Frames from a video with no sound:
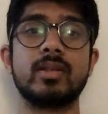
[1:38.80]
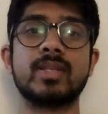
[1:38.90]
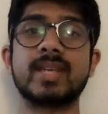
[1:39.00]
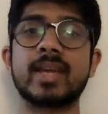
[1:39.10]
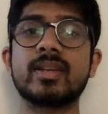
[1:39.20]

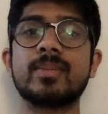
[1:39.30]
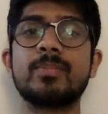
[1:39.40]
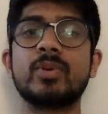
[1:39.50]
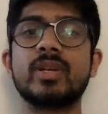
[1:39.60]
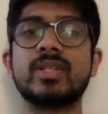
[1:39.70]
The second
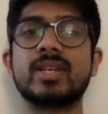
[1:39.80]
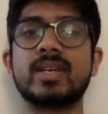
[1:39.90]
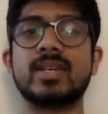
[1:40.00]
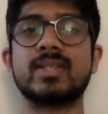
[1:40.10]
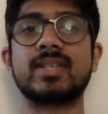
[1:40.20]
component
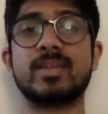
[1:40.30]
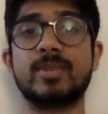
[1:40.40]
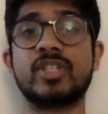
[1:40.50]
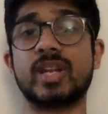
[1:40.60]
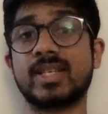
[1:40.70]
is
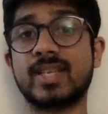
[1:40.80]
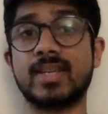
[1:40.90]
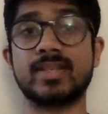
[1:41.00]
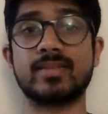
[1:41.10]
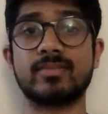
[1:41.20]
admission
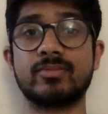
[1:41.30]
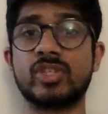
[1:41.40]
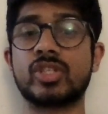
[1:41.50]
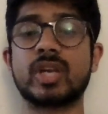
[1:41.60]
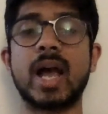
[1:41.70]
essays,
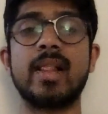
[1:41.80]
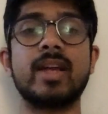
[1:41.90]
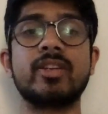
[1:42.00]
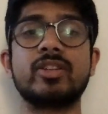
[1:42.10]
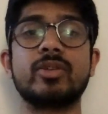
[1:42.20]
which
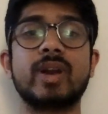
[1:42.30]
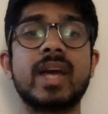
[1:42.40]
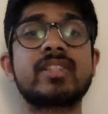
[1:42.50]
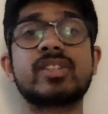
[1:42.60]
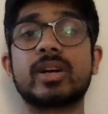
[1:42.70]
highlight your
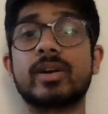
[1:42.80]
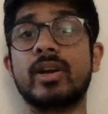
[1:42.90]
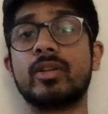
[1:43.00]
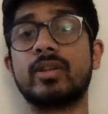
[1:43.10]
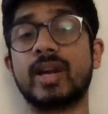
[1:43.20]

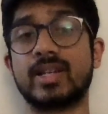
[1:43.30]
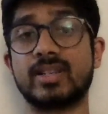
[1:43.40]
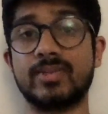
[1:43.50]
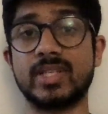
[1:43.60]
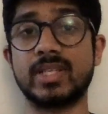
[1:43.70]
extracurricular
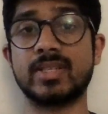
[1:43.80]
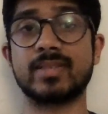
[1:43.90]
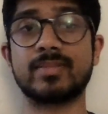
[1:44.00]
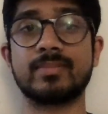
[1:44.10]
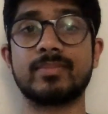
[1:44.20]

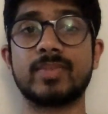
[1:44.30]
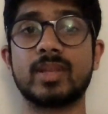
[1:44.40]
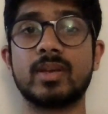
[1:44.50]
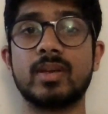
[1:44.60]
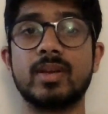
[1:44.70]
activities.
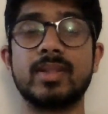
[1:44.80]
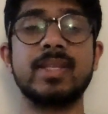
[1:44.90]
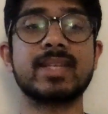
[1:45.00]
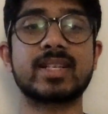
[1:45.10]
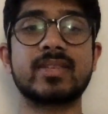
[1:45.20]

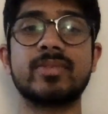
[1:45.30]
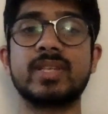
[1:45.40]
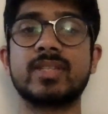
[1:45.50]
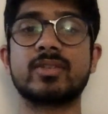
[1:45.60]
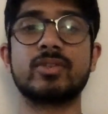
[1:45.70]
These
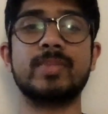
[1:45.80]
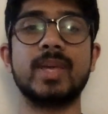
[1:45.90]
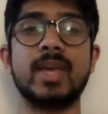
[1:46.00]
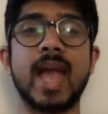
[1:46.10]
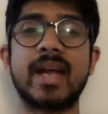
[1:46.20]
activities could
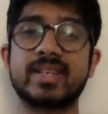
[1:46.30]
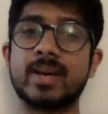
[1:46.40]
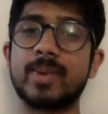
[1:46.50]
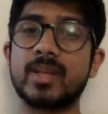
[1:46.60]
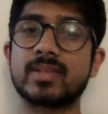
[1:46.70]
be
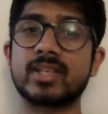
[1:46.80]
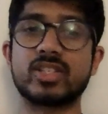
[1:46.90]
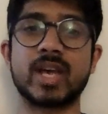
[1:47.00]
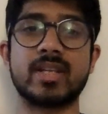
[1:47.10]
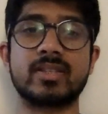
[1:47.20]
academic,
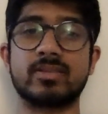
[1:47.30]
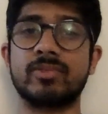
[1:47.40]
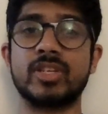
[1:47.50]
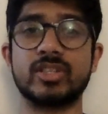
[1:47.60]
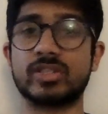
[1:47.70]
such as
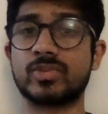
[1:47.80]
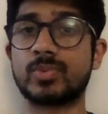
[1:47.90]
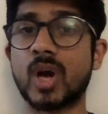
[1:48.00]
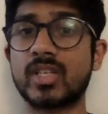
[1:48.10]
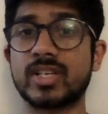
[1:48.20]
research
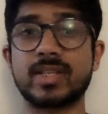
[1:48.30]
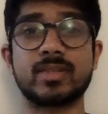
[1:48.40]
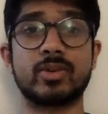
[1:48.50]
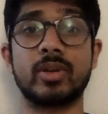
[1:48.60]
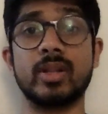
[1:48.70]

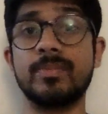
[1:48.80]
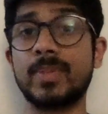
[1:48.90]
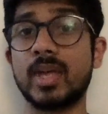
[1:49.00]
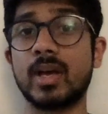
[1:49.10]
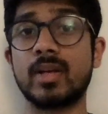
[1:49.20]
projects or
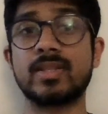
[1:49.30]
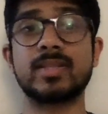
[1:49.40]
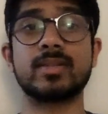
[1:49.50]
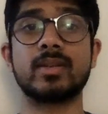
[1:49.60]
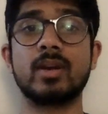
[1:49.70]

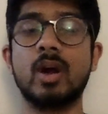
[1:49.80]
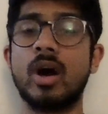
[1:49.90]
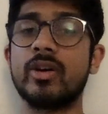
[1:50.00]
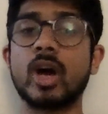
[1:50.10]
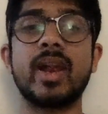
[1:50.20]
Olympiads,
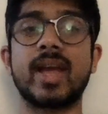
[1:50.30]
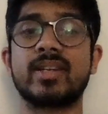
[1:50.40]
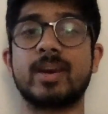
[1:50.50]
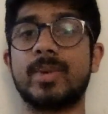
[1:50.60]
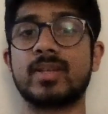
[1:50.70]
or
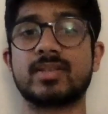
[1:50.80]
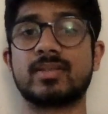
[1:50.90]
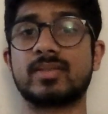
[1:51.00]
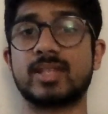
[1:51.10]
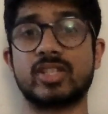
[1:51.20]

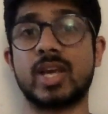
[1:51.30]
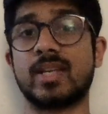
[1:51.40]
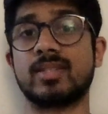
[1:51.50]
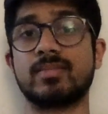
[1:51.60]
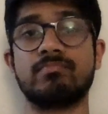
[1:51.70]
non-academics, such
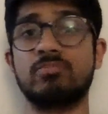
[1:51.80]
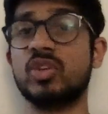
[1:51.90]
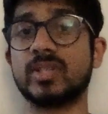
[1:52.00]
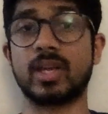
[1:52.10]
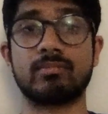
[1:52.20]
as
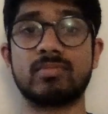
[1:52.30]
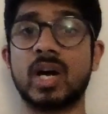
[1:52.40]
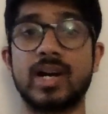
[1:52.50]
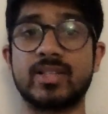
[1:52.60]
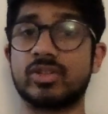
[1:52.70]
music,
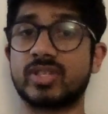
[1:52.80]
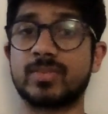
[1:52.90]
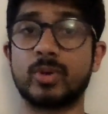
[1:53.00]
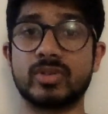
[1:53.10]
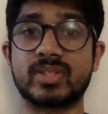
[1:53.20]
arts, or
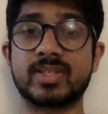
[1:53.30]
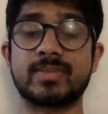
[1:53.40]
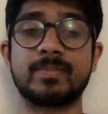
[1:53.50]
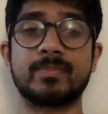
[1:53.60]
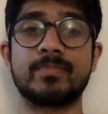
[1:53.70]
sports.